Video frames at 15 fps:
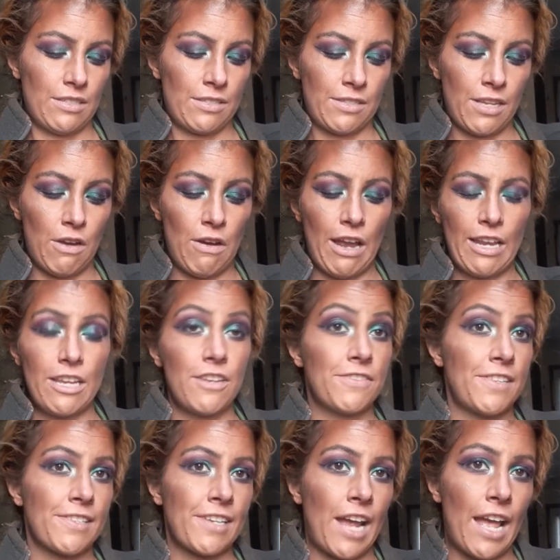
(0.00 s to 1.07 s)
So I
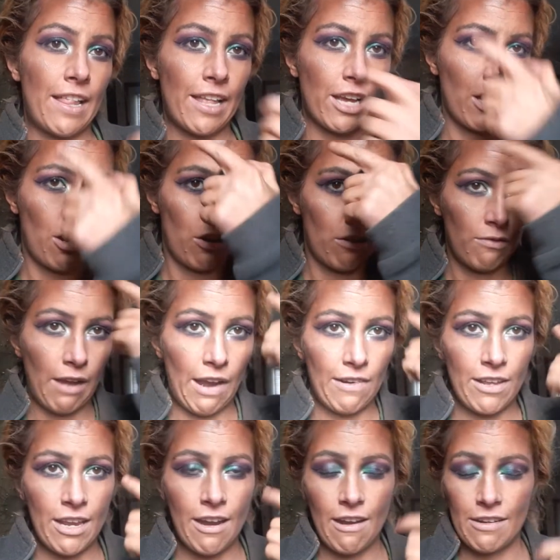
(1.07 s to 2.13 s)
use this kind of like go oh,
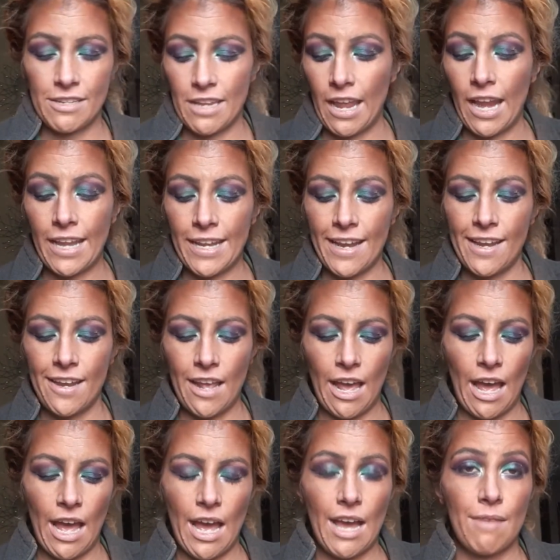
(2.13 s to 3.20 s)
around here. Today I
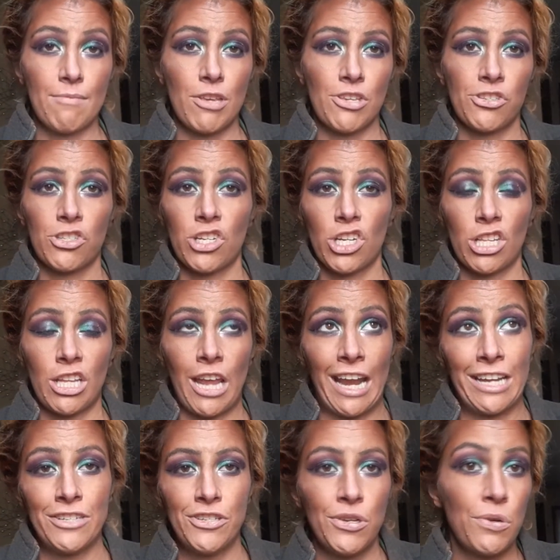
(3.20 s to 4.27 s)
didn't. Um, usually
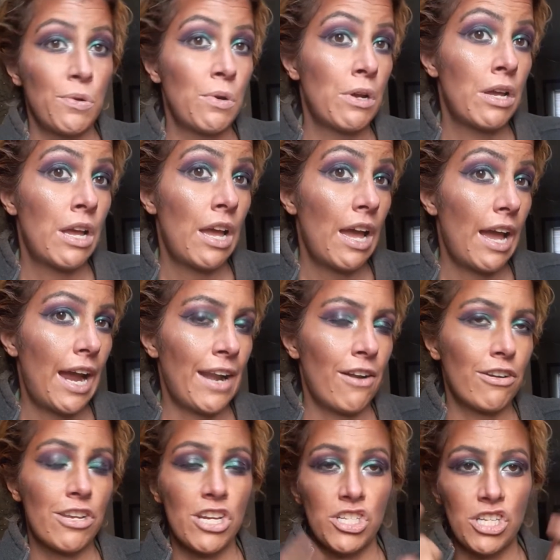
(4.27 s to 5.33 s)
I do. I
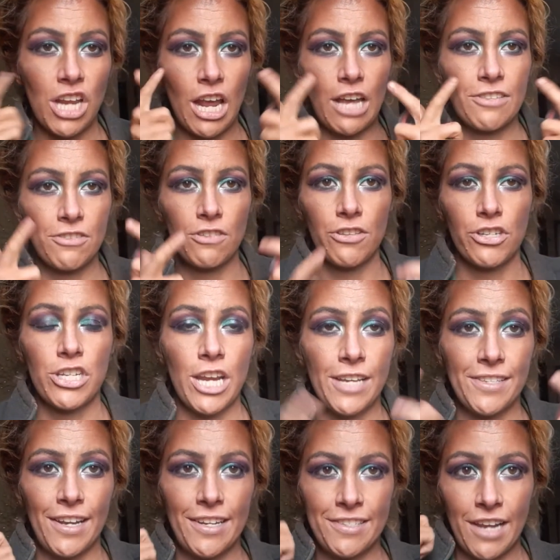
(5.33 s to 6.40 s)
don't usually as on the
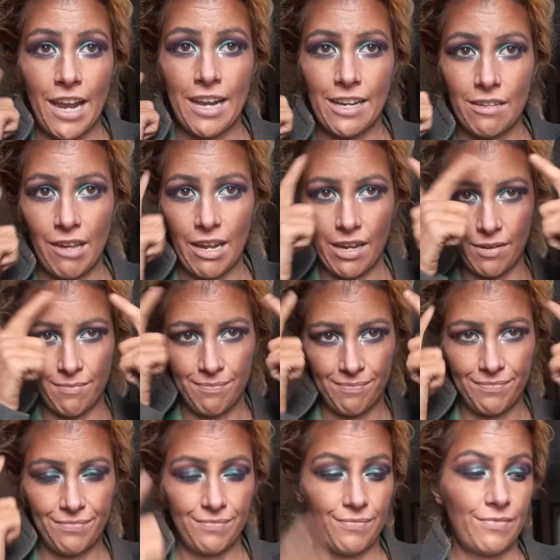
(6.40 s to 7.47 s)
cheeks. I just kind of like
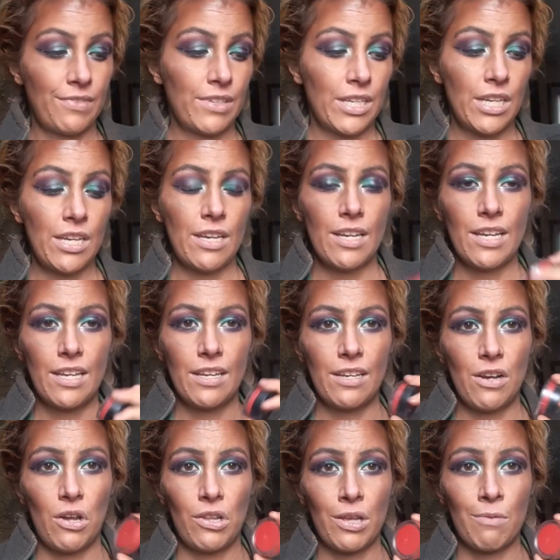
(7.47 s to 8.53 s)

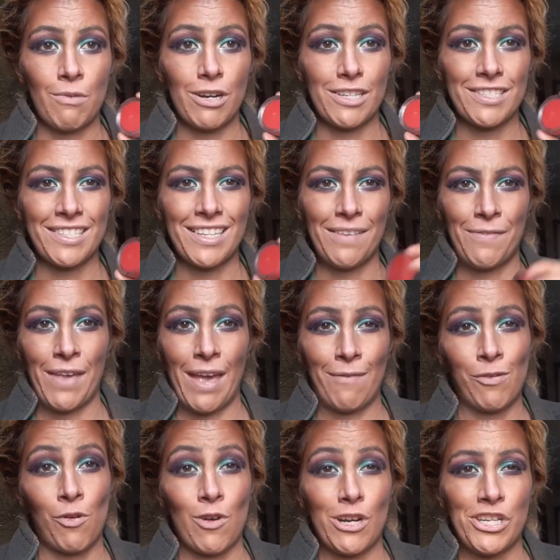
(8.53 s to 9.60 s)
only works if you
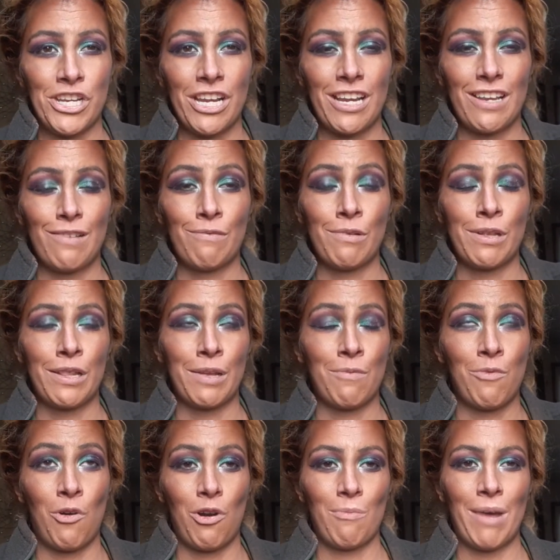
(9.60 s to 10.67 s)
have an orange, really
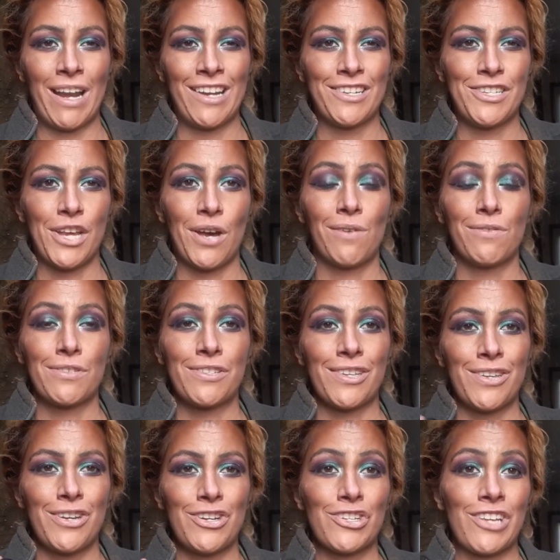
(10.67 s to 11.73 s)
warm undertone
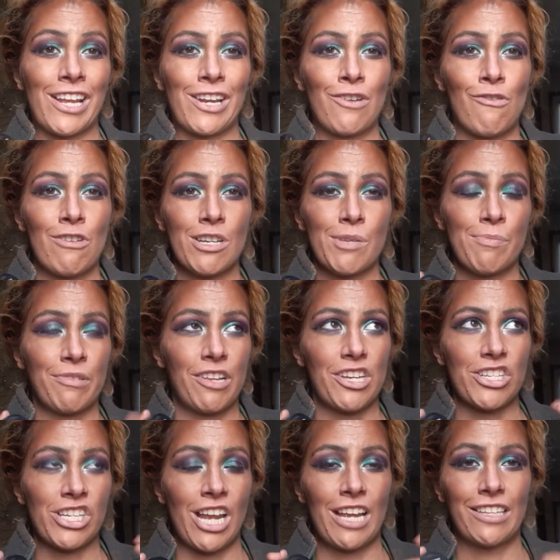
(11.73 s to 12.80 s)
to use like an orange
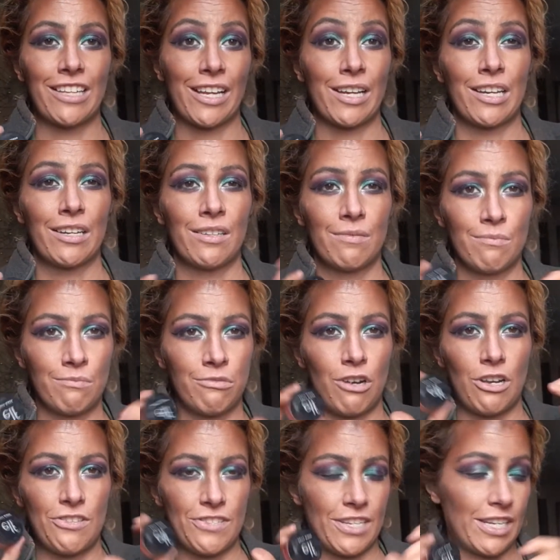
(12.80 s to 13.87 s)
blush, kind of like a
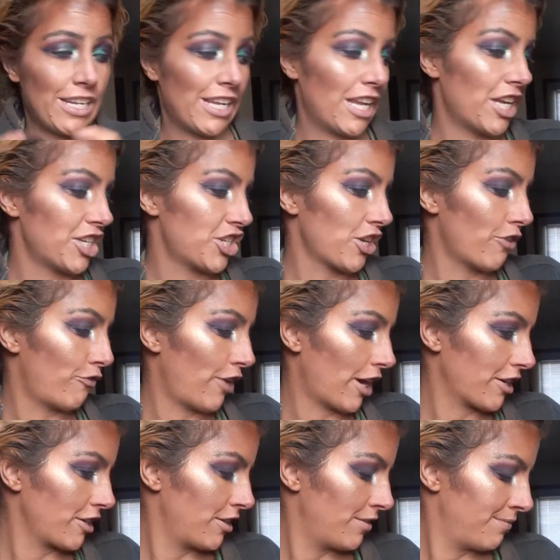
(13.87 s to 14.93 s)
bronzy ish effect.